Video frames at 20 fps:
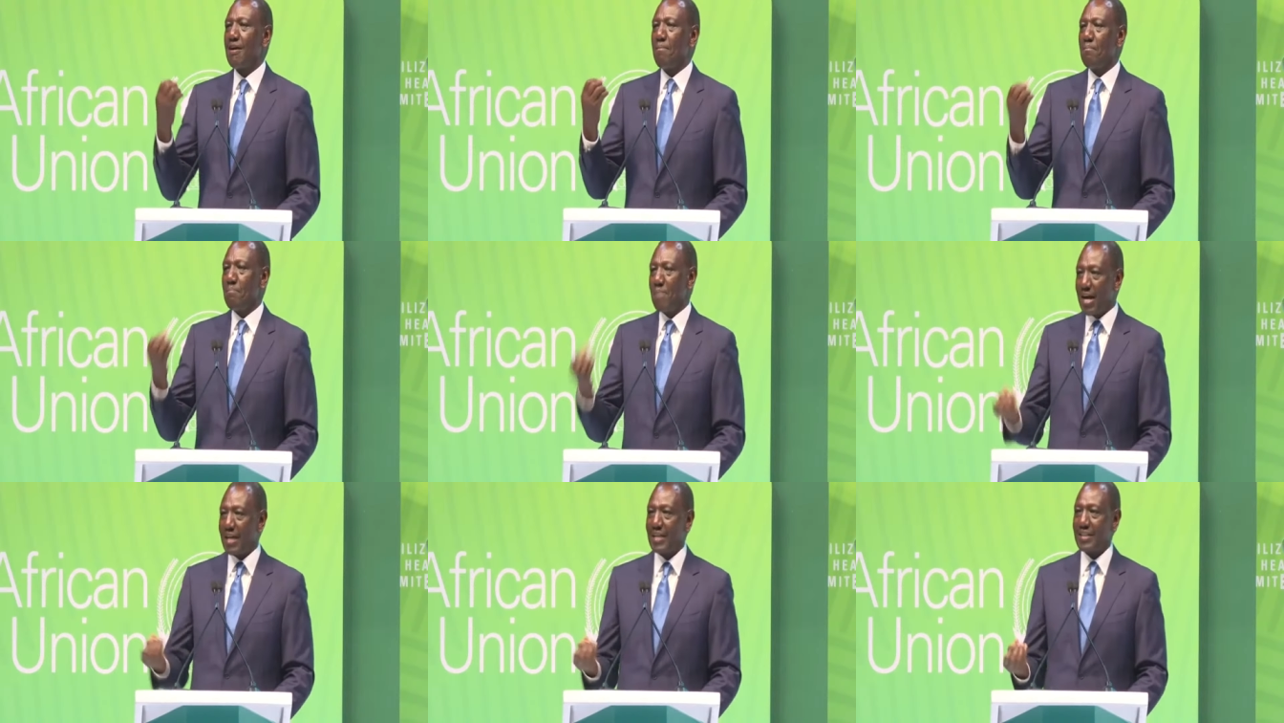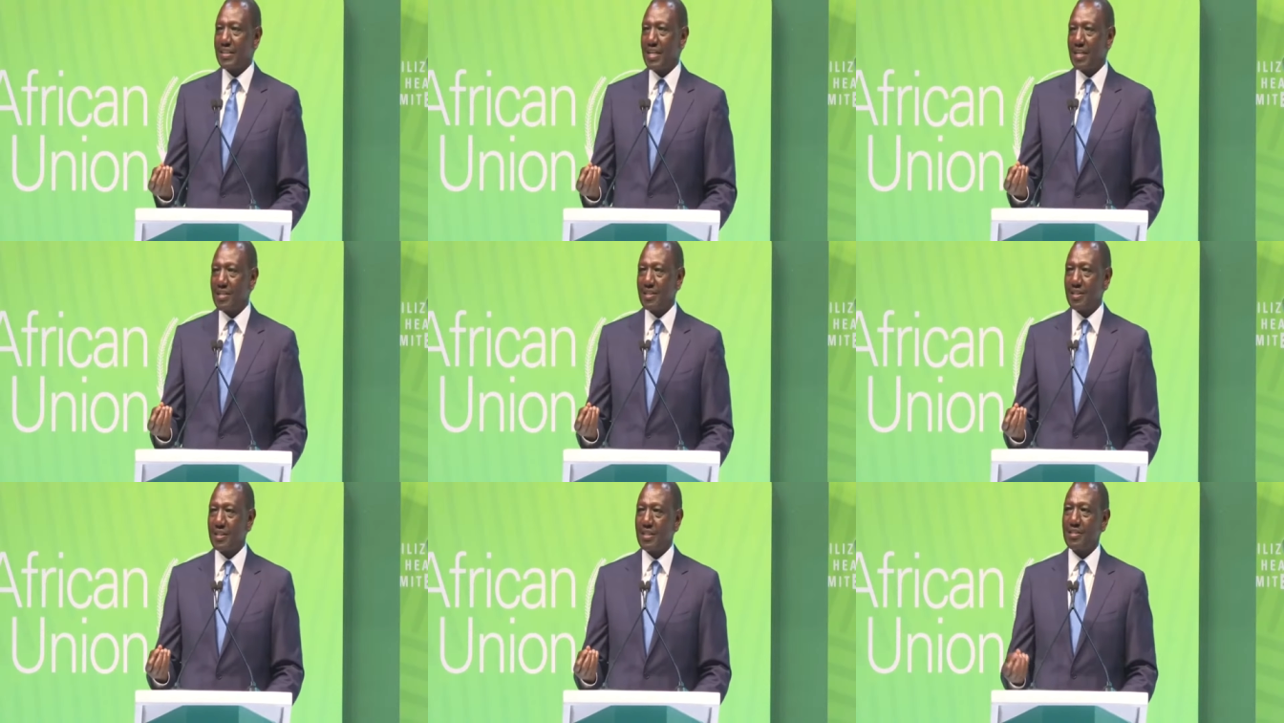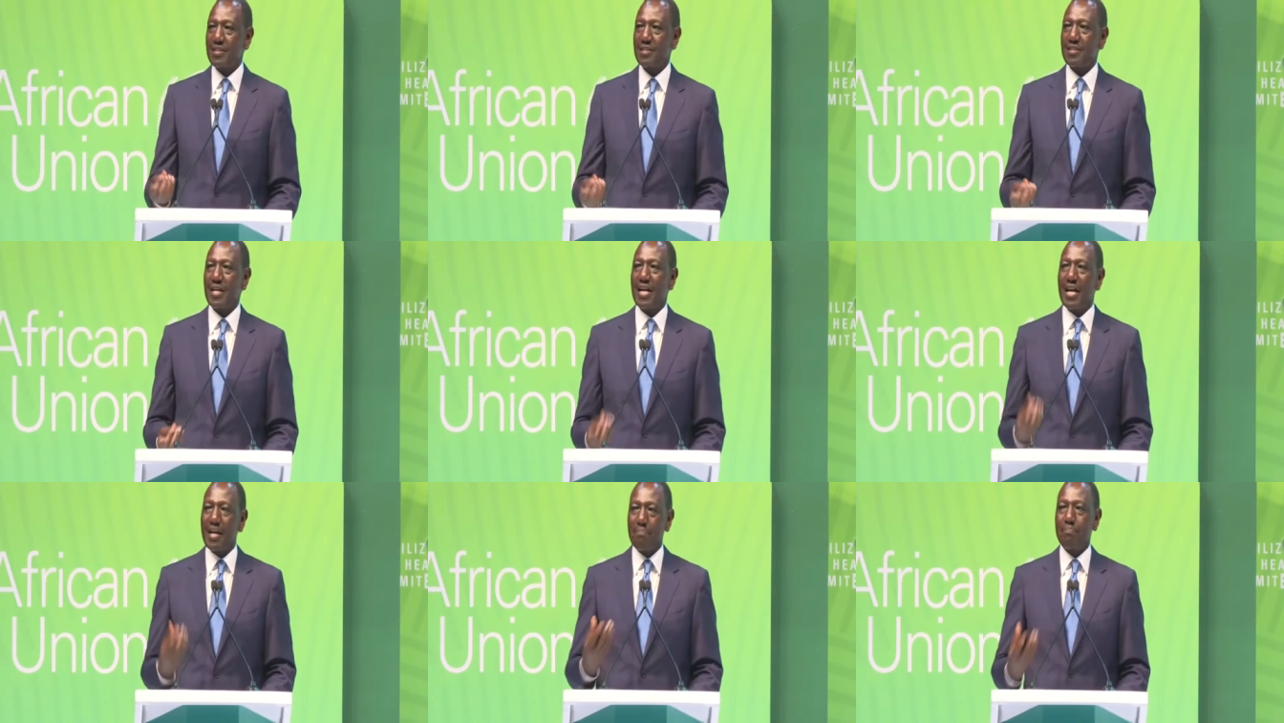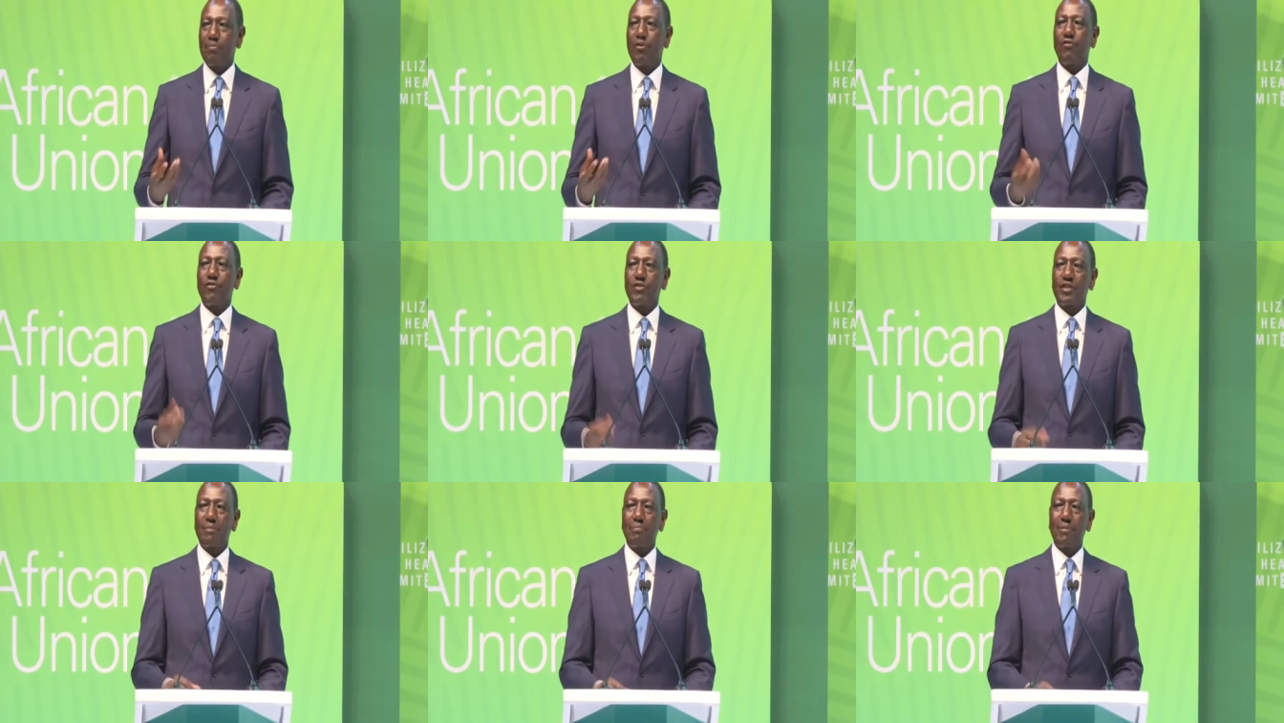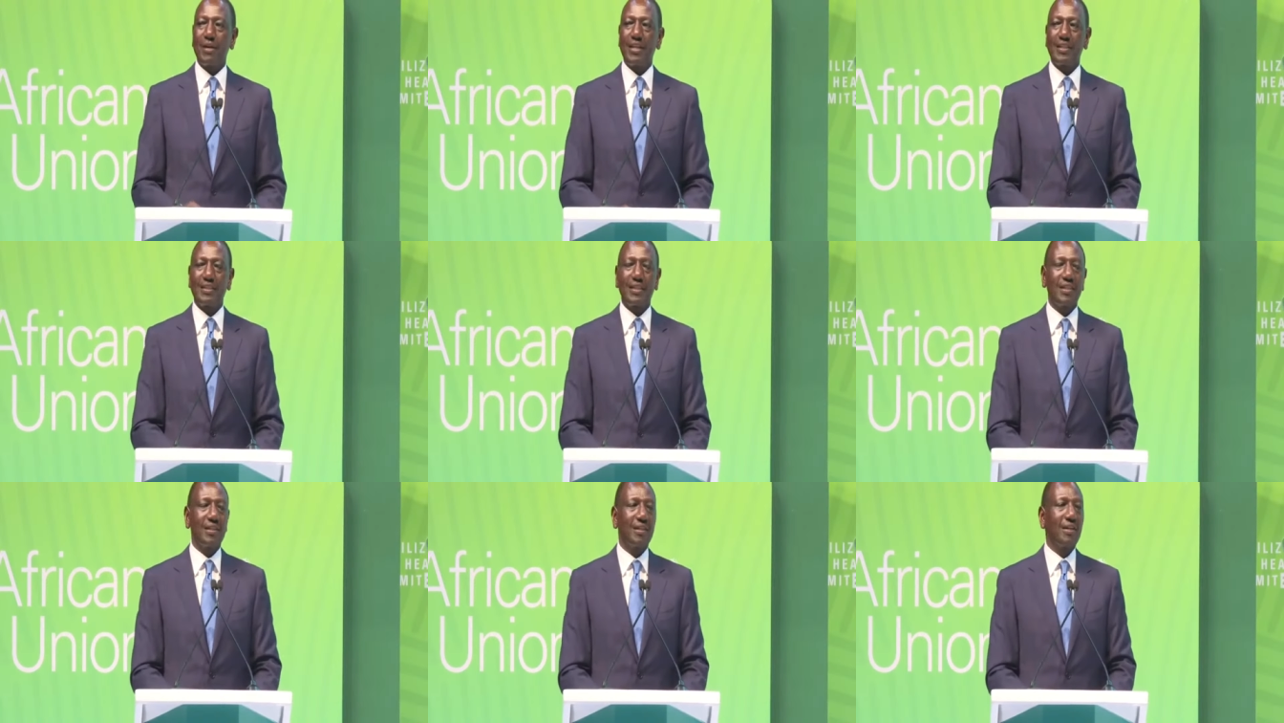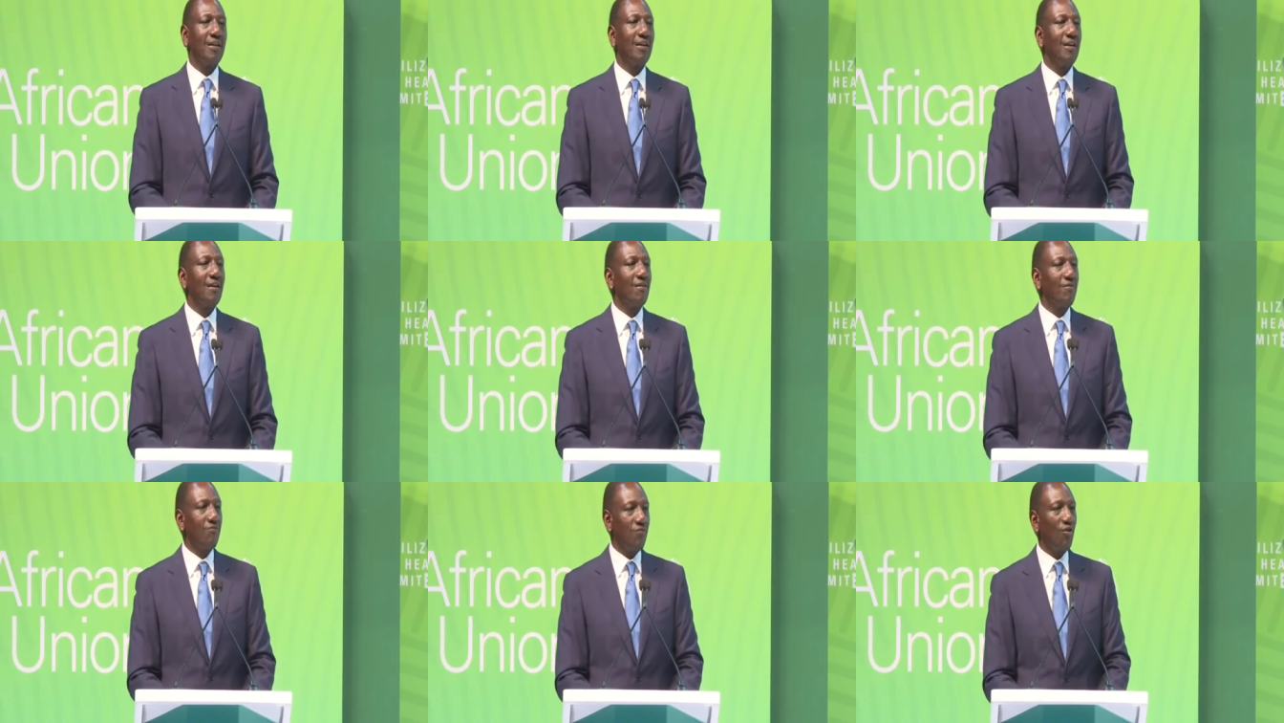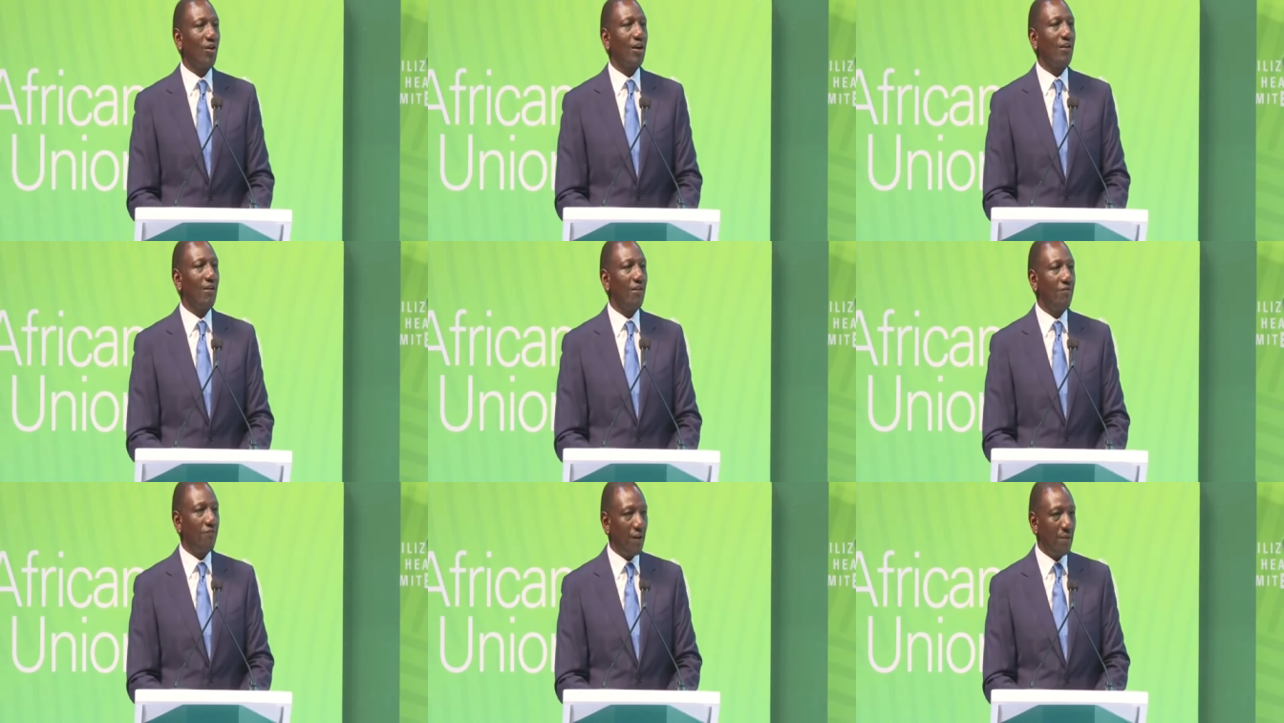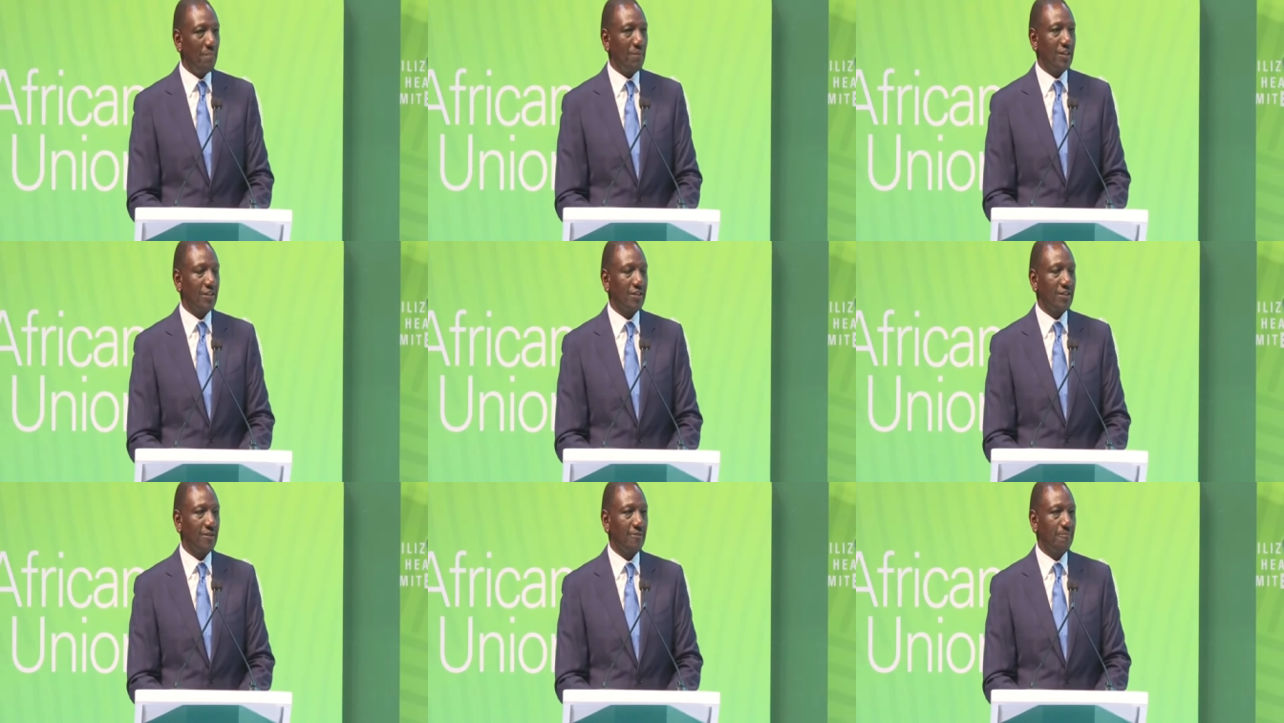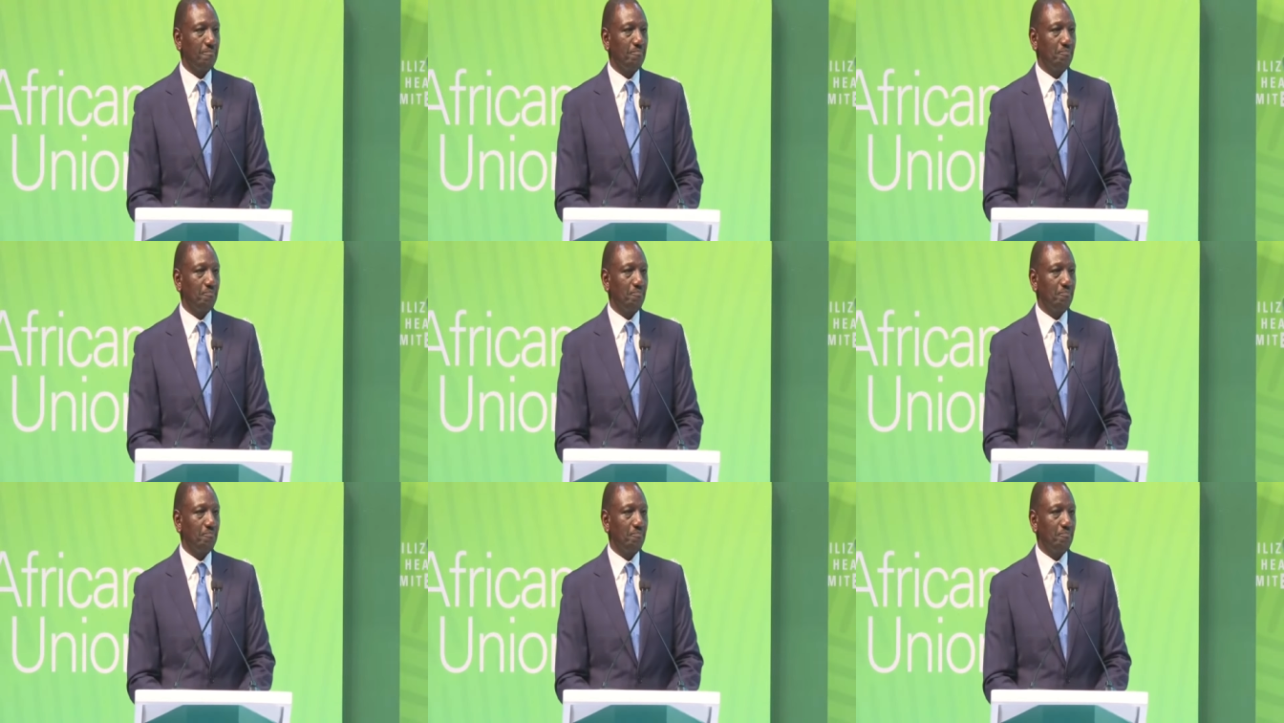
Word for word: market access and profitability for our farmers.